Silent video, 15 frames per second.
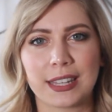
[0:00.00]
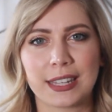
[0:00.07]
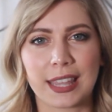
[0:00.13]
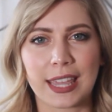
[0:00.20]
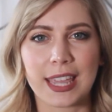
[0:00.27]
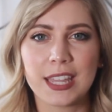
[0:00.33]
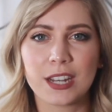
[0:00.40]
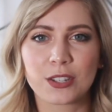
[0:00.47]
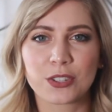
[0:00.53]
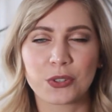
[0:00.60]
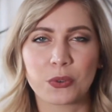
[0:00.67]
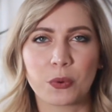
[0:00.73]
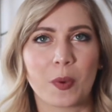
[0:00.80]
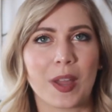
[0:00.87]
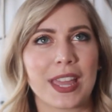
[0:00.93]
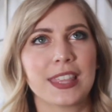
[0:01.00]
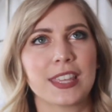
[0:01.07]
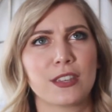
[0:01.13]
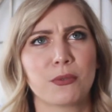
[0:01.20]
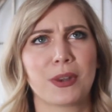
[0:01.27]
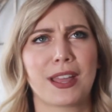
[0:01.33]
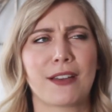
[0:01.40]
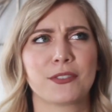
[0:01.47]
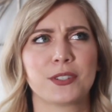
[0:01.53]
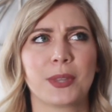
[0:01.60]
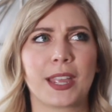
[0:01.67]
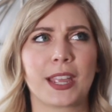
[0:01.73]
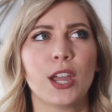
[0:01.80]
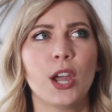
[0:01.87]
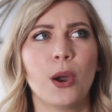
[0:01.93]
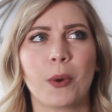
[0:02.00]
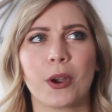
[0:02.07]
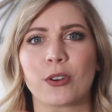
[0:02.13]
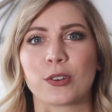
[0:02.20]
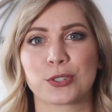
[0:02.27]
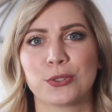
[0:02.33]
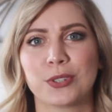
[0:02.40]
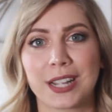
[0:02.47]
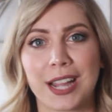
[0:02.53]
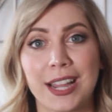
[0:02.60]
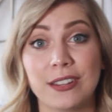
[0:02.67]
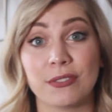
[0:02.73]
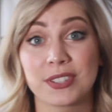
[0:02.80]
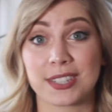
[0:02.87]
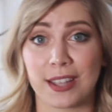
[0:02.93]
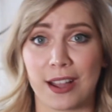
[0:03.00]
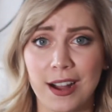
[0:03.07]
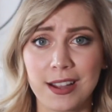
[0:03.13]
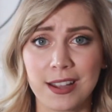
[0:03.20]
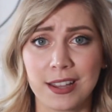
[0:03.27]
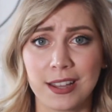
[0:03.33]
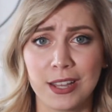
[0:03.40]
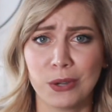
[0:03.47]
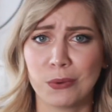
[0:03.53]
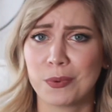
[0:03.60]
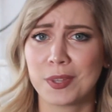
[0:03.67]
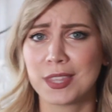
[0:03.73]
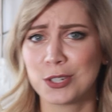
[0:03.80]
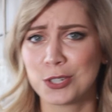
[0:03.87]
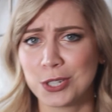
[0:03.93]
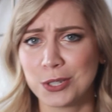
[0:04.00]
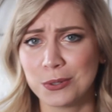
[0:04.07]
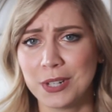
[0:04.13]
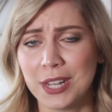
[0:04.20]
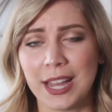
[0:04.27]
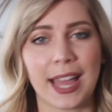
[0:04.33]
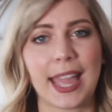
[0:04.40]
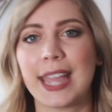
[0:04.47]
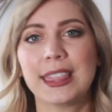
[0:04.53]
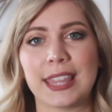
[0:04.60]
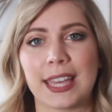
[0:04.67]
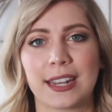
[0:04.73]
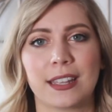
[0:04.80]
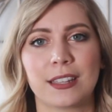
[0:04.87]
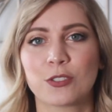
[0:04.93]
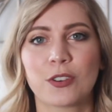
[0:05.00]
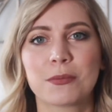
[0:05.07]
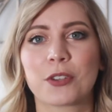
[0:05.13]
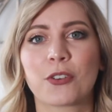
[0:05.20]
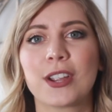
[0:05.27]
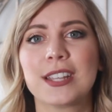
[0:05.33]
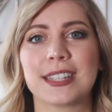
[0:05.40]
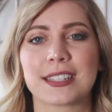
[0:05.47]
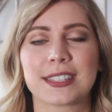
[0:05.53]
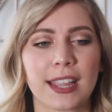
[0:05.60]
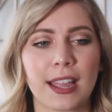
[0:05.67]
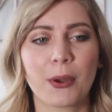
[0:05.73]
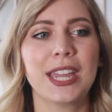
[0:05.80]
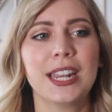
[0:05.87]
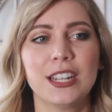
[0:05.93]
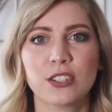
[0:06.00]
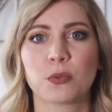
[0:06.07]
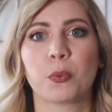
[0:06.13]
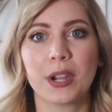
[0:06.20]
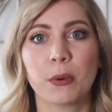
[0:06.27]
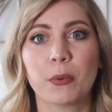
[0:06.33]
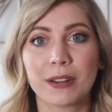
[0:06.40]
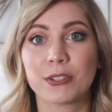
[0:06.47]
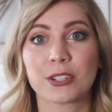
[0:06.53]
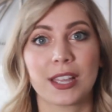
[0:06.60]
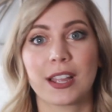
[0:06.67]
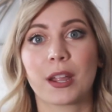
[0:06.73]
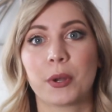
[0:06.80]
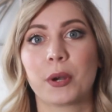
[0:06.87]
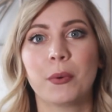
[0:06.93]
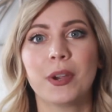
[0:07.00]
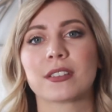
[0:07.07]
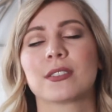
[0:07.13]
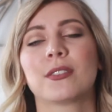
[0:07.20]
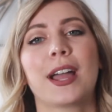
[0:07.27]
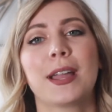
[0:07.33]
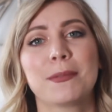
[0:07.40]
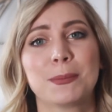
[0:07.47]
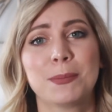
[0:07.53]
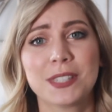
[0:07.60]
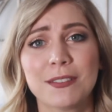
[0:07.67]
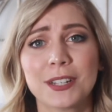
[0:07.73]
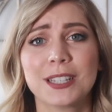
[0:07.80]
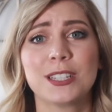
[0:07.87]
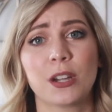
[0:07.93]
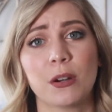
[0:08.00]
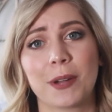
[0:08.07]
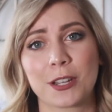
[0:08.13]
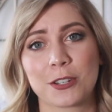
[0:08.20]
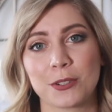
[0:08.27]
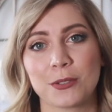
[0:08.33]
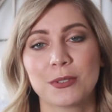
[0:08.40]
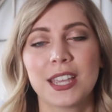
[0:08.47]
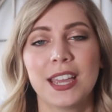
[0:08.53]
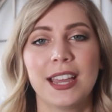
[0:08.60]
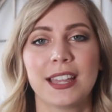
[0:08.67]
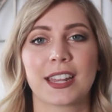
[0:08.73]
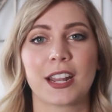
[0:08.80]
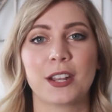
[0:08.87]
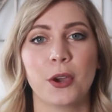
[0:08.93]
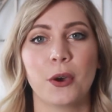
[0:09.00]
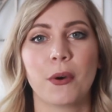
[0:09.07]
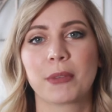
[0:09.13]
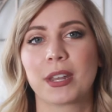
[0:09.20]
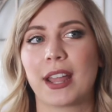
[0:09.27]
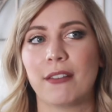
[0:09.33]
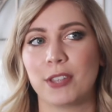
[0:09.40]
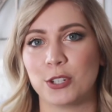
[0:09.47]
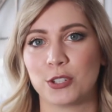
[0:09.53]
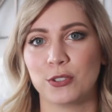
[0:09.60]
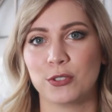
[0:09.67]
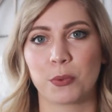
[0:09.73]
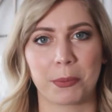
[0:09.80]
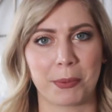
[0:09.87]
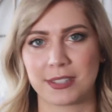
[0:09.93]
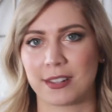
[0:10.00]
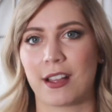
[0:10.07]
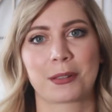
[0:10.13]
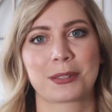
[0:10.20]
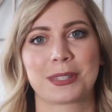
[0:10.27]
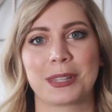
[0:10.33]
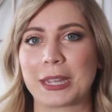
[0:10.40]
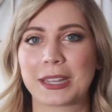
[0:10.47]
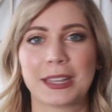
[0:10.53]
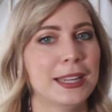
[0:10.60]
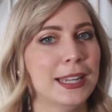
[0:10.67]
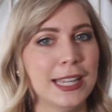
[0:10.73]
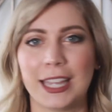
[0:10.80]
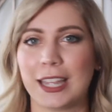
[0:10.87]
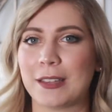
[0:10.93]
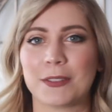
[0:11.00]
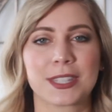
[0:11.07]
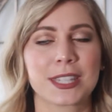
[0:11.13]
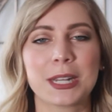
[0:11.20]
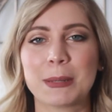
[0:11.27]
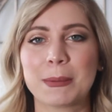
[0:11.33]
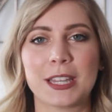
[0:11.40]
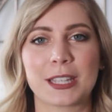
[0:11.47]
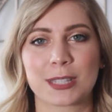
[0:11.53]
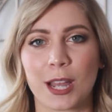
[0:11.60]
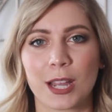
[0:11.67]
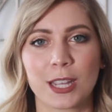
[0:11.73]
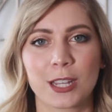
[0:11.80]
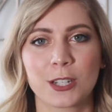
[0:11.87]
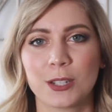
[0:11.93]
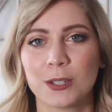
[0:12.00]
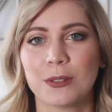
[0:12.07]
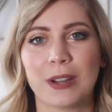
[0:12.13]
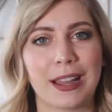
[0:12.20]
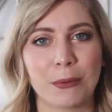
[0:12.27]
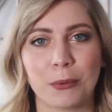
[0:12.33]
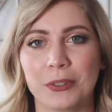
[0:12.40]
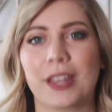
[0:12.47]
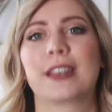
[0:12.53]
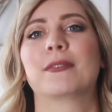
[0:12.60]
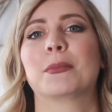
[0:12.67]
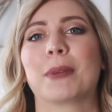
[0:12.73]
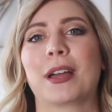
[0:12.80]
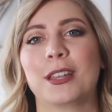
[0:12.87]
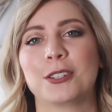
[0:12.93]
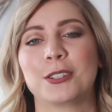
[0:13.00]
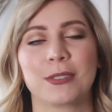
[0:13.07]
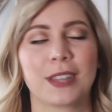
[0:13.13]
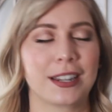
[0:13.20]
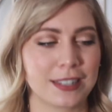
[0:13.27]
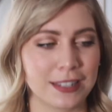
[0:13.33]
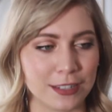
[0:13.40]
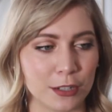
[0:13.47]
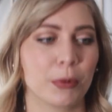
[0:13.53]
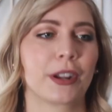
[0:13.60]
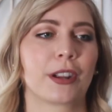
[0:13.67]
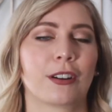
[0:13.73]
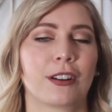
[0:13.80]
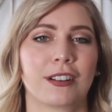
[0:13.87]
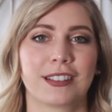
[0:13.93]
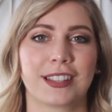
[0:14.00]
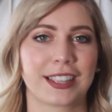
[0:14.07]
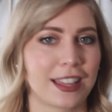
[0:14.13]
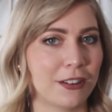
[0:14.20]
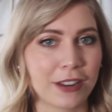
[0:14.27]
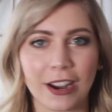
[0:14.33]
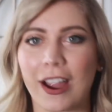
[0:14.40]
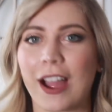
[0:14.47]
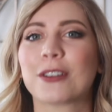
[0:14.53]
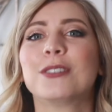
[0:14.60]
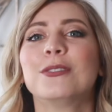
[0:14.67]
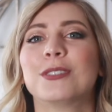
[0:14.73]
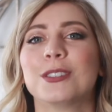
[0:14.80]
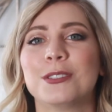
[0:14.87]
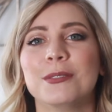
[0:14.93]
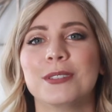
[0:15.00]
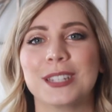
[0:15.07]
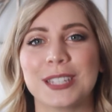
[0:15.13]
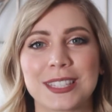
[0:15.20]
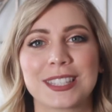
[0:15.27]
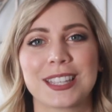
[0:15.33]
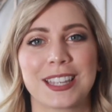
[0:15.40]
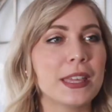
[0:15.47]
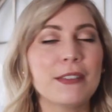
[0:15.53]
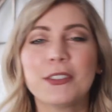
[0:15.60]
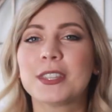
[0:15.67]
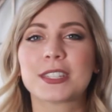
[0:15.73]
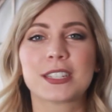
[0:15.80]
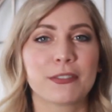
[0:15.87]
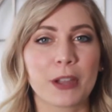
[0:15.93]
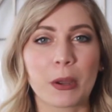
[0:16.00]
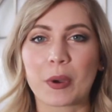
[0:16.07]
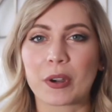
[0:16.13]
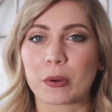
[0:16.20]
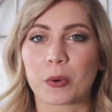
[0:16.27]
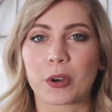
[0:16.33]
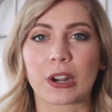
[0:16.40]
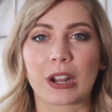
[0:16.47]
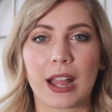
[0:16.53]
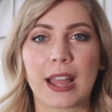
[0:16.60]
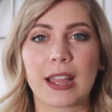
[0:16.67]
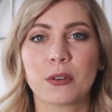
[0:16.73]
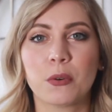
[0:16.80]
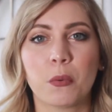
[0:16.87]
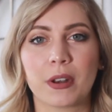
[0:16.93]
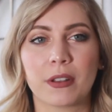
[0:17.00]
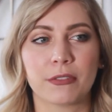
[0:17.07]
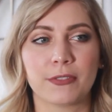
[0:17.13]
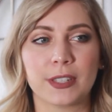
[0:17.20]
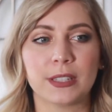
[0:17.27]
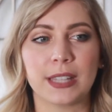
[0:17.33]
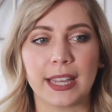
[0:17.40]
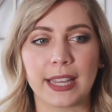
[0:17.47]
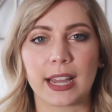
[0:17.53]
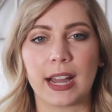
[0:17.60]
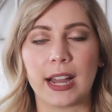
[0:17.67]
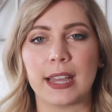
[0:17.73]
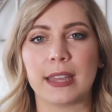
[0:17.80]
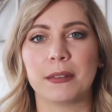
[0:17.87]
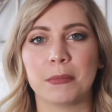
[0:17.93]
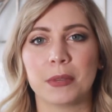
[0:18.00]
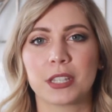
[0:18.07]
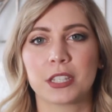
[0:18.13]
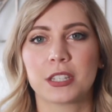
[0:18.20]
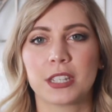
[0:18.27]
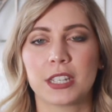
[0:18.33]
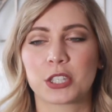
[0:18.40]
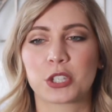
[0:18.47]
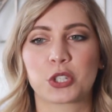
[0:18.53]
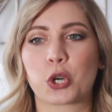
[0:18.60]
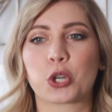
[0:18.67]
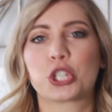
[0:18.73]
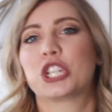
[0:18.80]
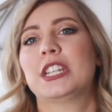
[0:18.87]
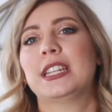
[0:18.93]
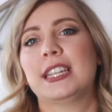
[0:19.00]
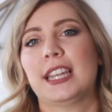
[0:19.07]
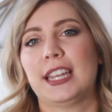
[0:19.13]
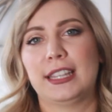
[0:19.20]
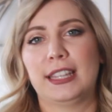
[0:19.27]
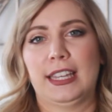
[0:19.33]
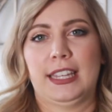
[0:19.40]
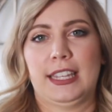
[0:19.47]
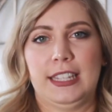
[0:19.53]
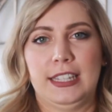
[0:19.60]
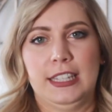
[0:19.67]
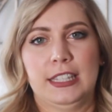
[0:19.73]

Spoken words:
they hit a certain way that you would have to like wear a certain kind of sock with the shoe. I hate that. That drives me crazy. It's like, why can't I just wear whatever sock I want to wear? So I specifically don't buy shoes that I know I'm gonna have issues with my socks. Like, if it's gonna be a sock issue, I will not even buy that shoe. That is a deal breaker. Like, I don't care how cute the shoe is. Even the stuff I wear to work, I don't want to feel like I'm starchy and like in